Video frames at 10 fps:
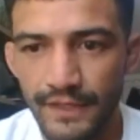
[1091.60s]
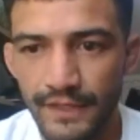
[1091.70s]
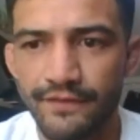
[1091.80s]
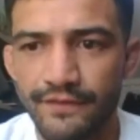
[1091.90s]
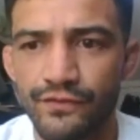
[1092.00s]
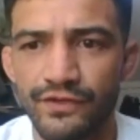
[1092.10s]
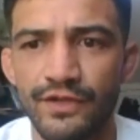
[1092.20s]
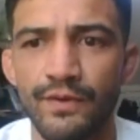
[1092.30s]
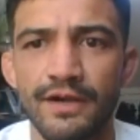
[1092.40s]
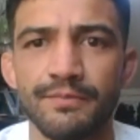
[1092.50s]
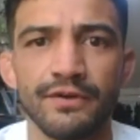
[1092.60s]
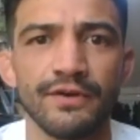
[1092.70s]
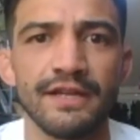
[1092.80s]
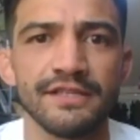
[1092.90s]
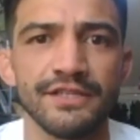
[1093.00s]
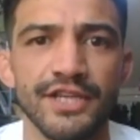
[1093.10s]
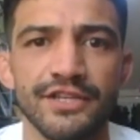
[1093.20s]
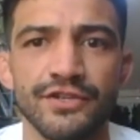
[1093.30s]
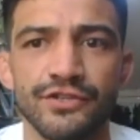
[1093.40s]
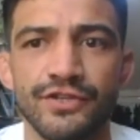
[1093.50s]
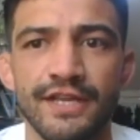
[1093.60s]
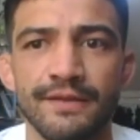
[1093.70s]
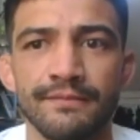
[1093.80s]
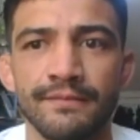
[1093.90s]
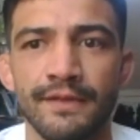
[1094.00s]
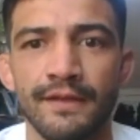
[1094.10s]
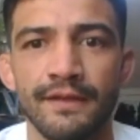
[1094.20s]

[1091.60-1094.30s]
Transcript: if you really want to progress and chase your dream,